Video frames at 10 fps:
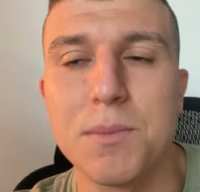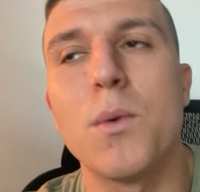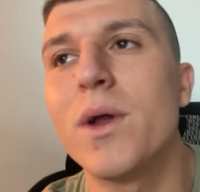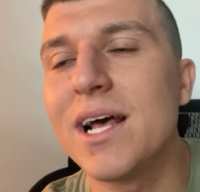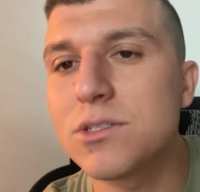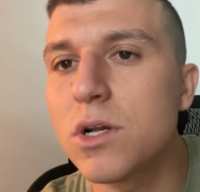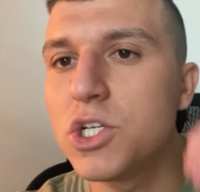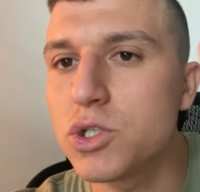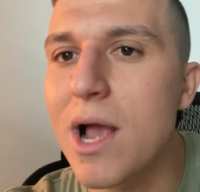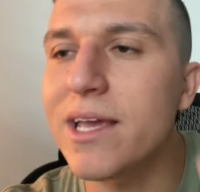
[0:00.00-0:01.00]
But when I started
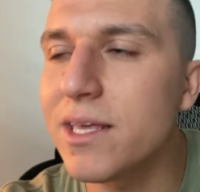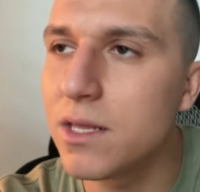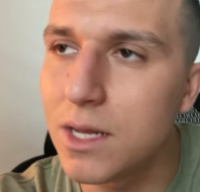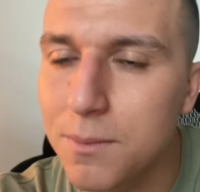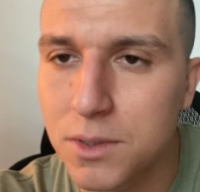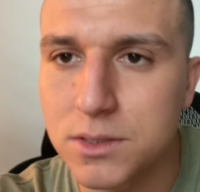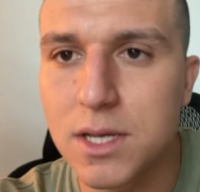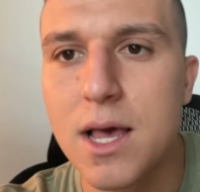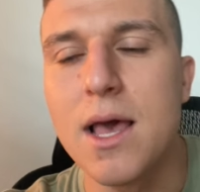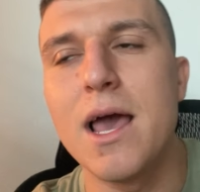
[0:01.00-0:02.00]
tracking the numbers
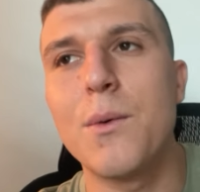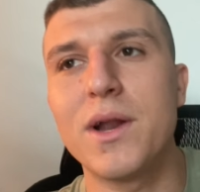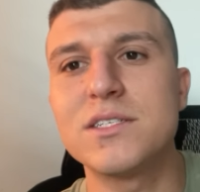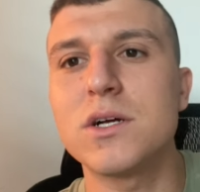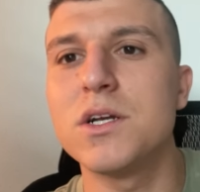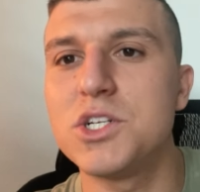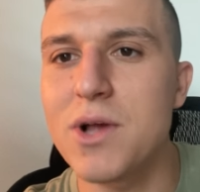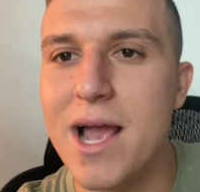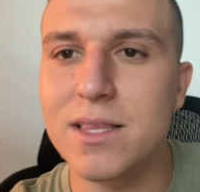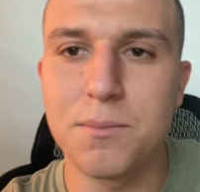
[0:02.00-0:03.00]
and when I started to
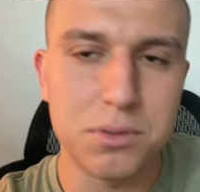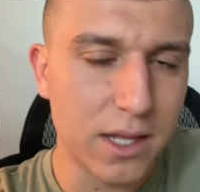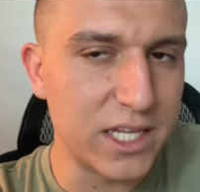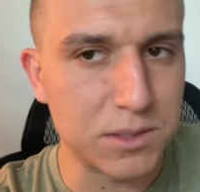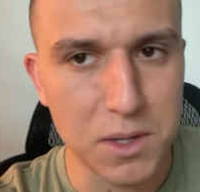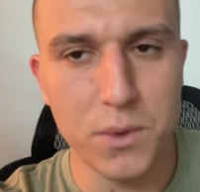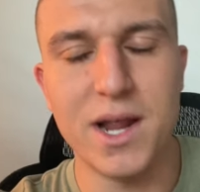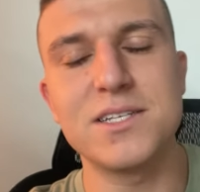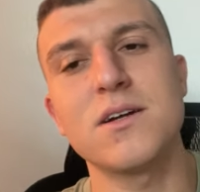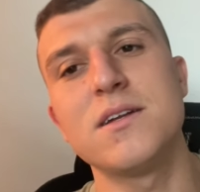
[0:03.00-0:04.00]
track the placement, when
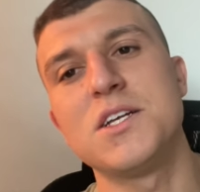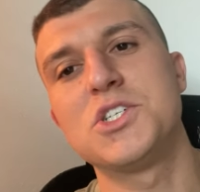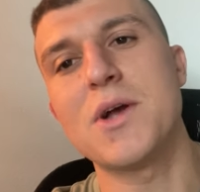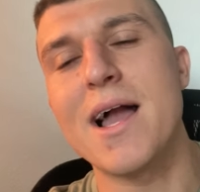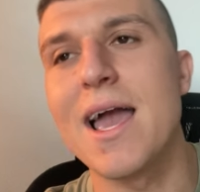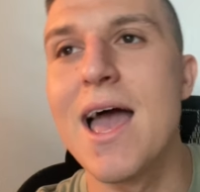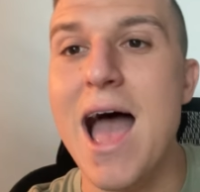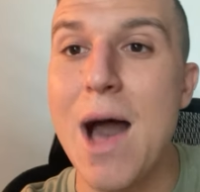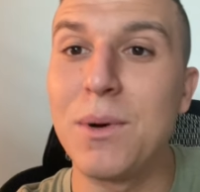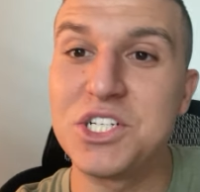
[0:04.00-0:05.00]
I started to track
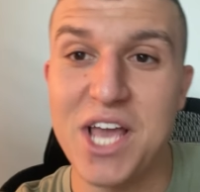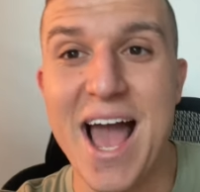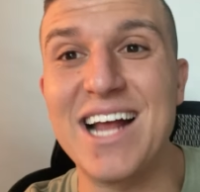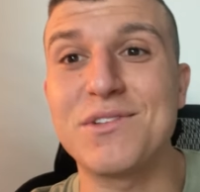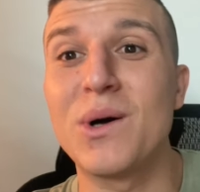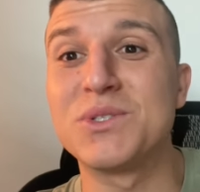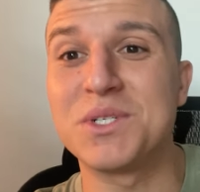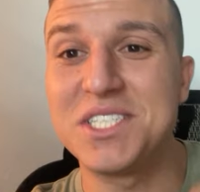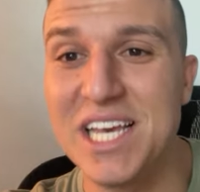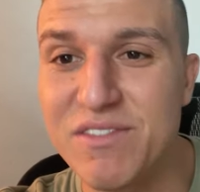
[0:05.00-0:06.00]
how much cash flow I was
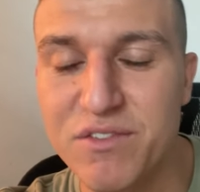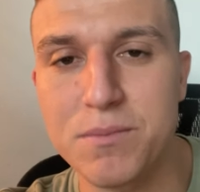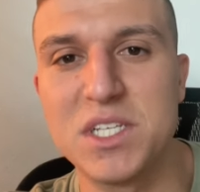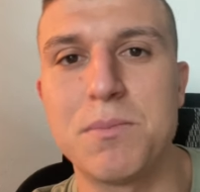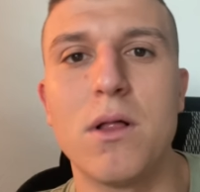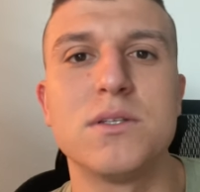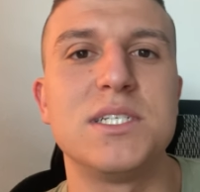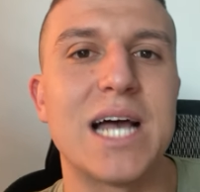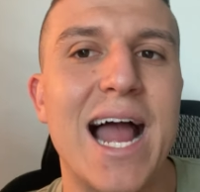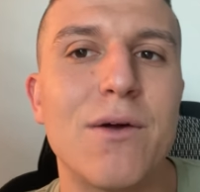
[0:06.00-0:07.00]
receiving from these
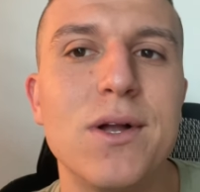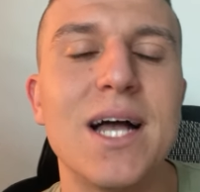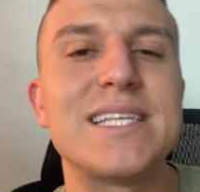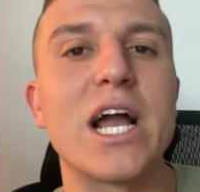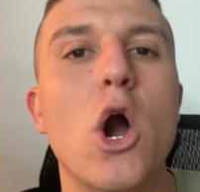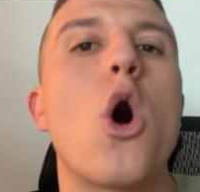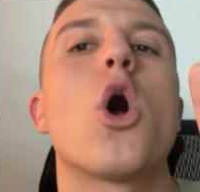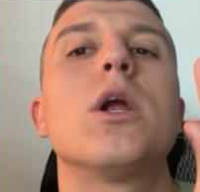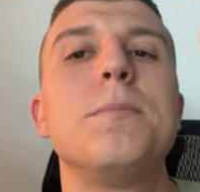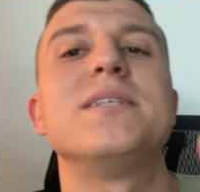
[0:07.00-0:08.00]
policies, I realized that
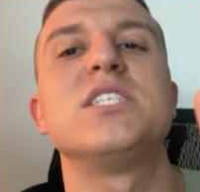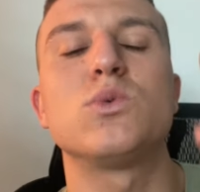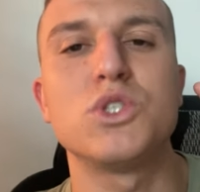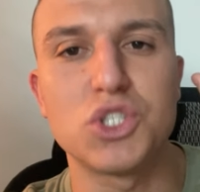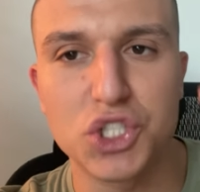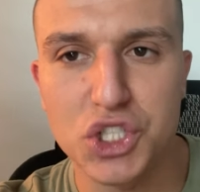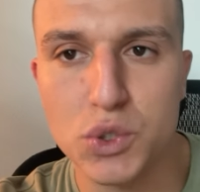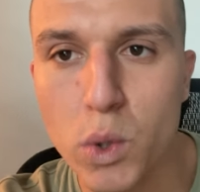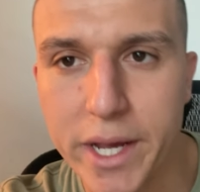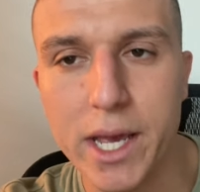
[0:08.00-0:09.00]
card business was
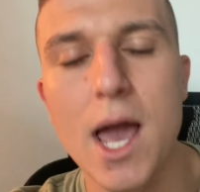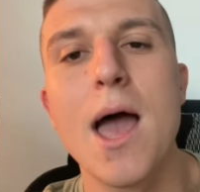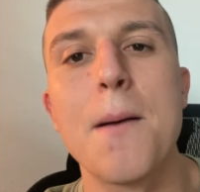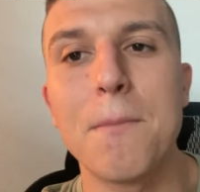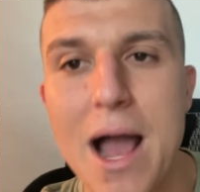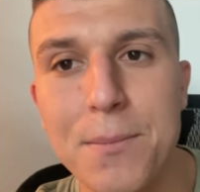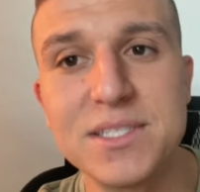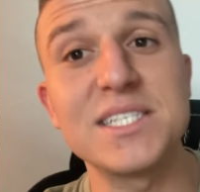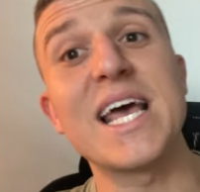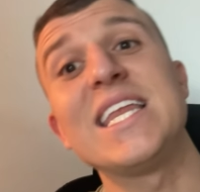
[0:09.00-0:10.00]
destroying my
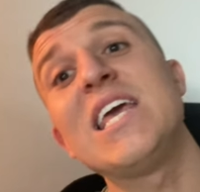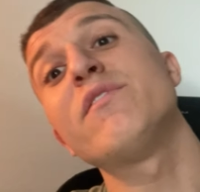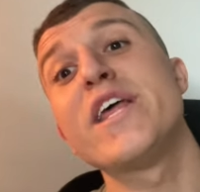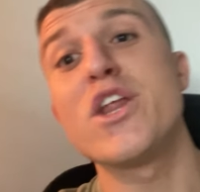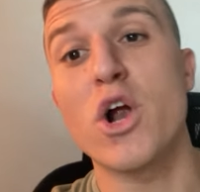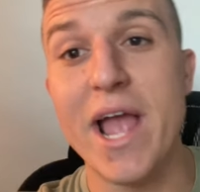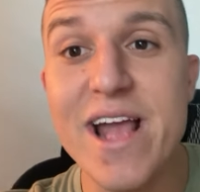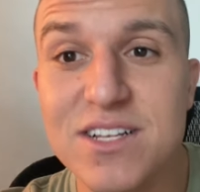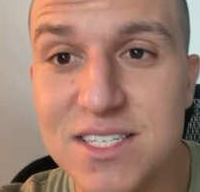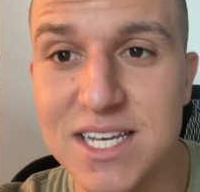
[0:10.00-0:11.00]
business. And even in our
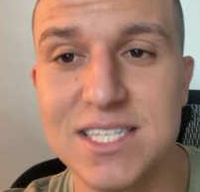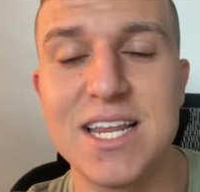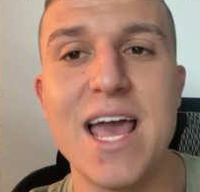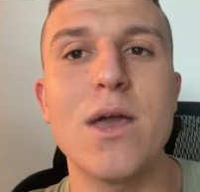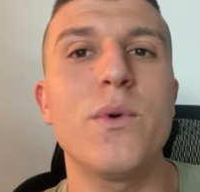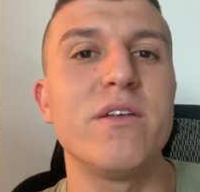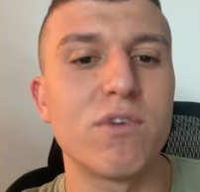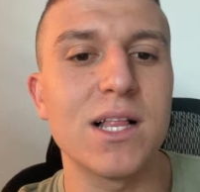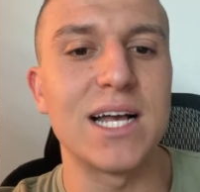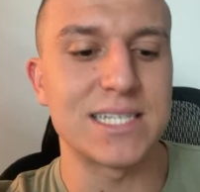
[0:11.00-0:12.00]
agency today, we
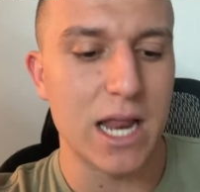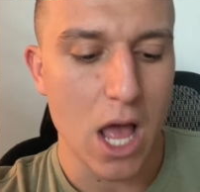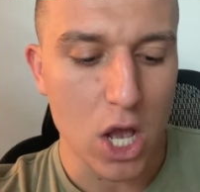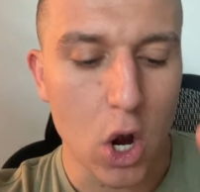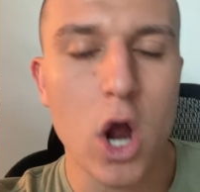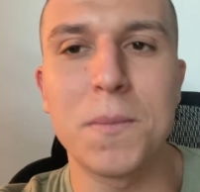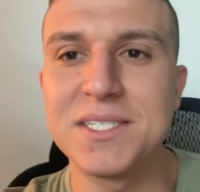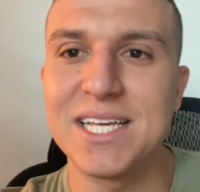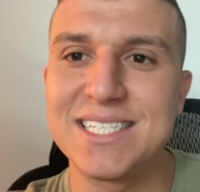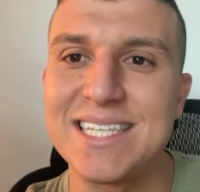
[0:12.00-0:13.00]
realized that card
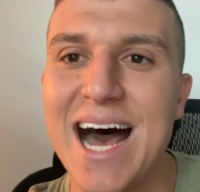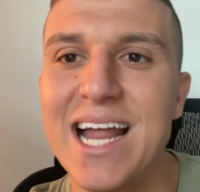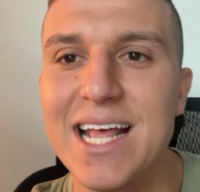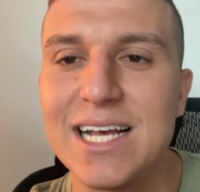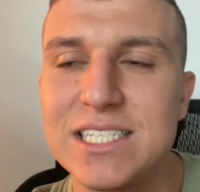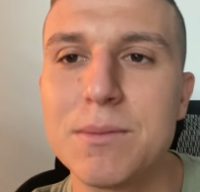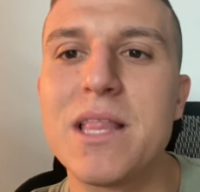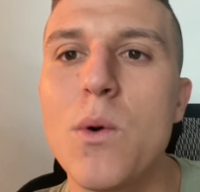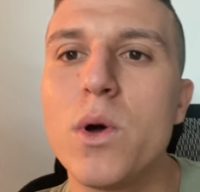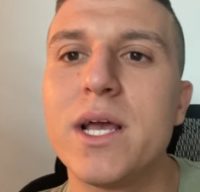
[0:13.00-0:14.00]
business is not something
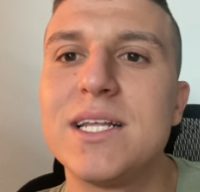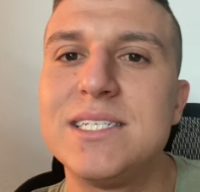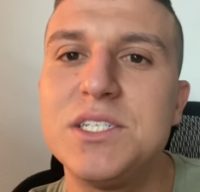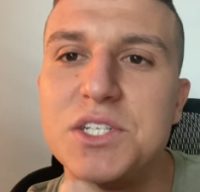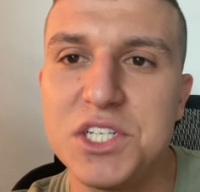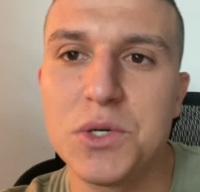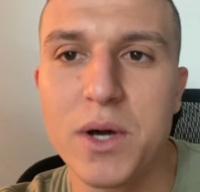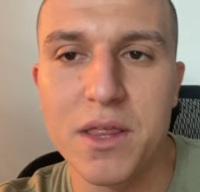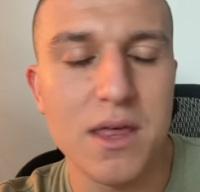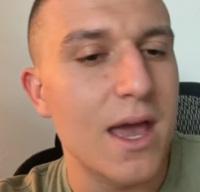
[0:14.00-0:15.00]
that when it continue to deal
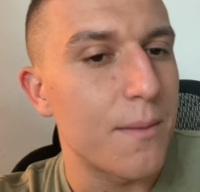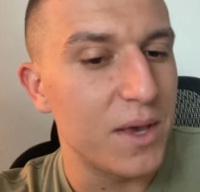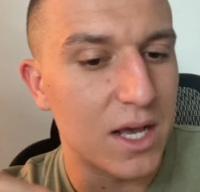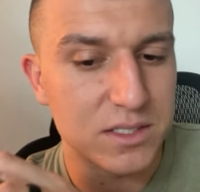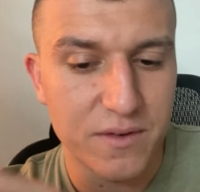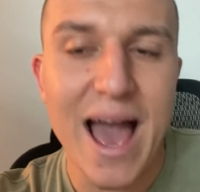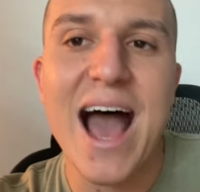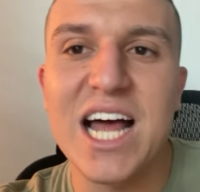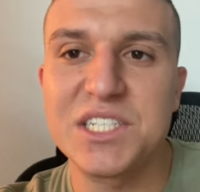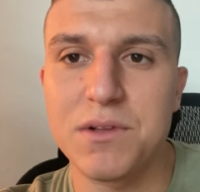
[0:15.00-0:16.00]
with because of
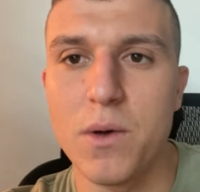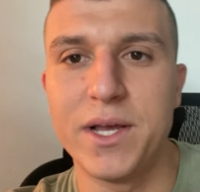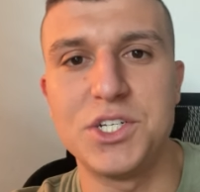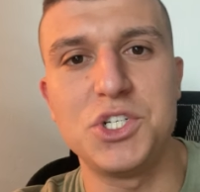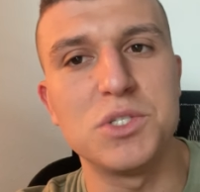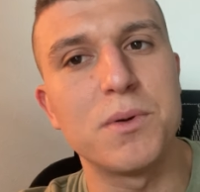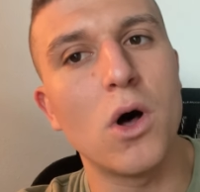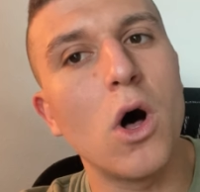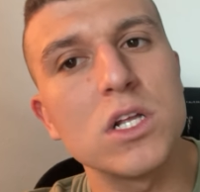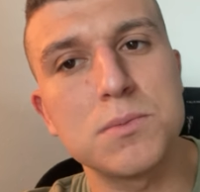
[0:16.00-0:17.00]
cash flow issues, but
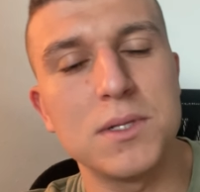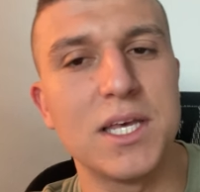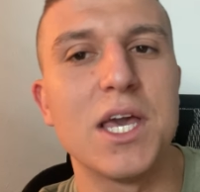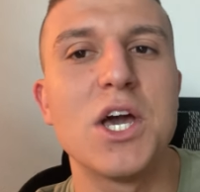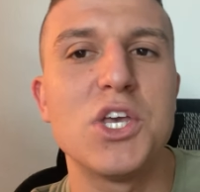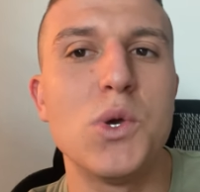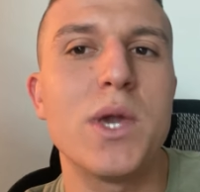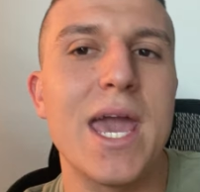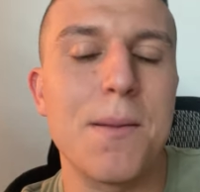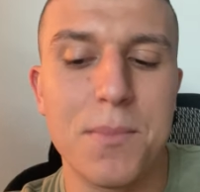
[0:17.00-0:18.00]
ultimately you
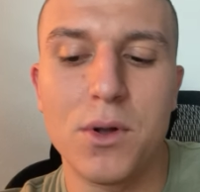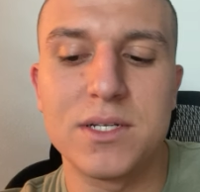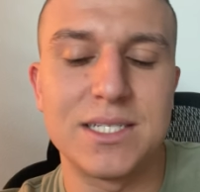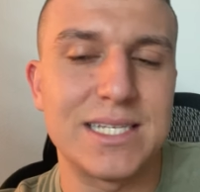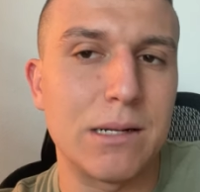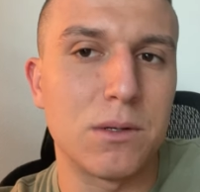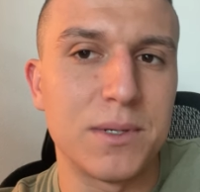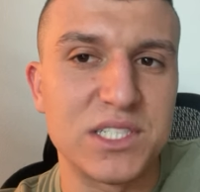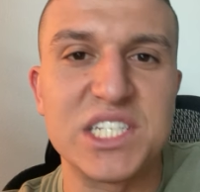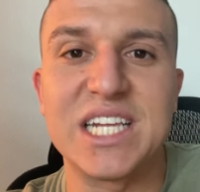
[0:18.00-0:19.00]
can't build a sustainable
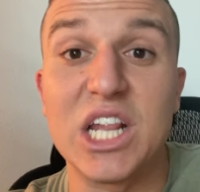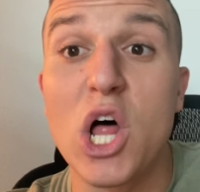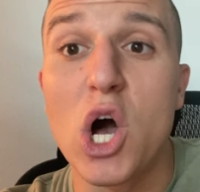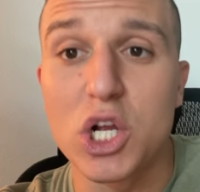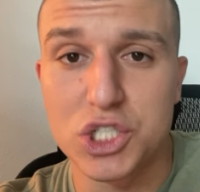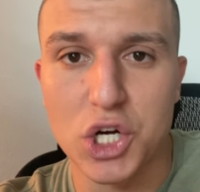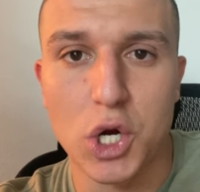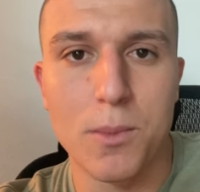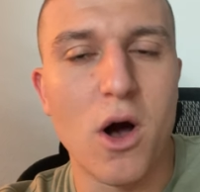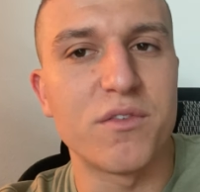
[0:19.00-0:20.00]
business long
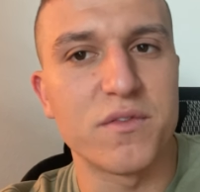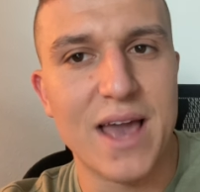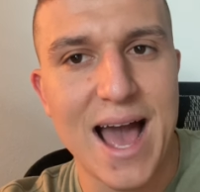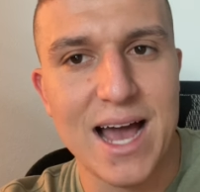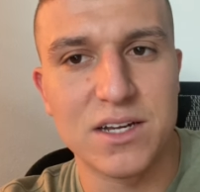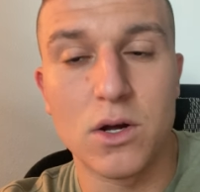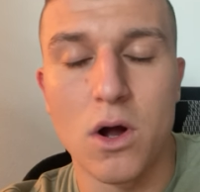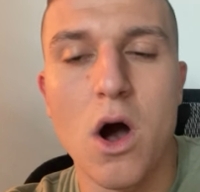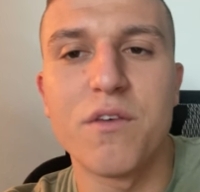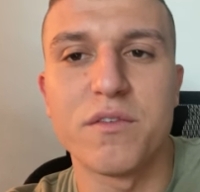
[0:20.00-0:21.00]
term off of cat uh,
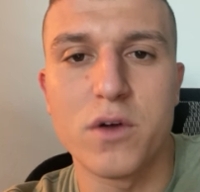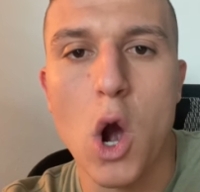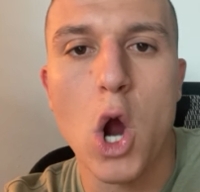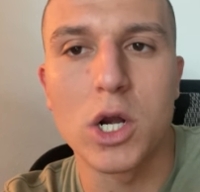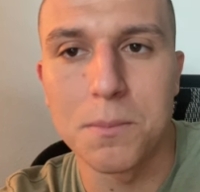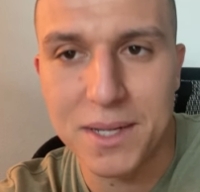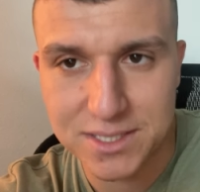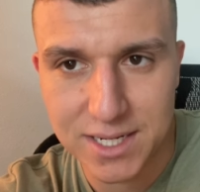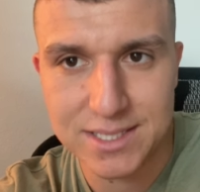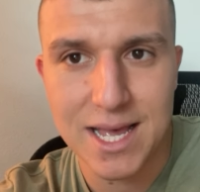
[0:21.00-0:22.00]
off of card
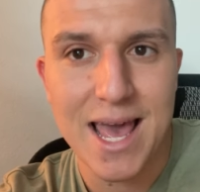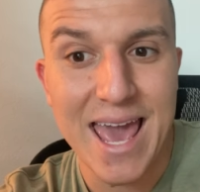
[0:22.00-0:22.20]
business.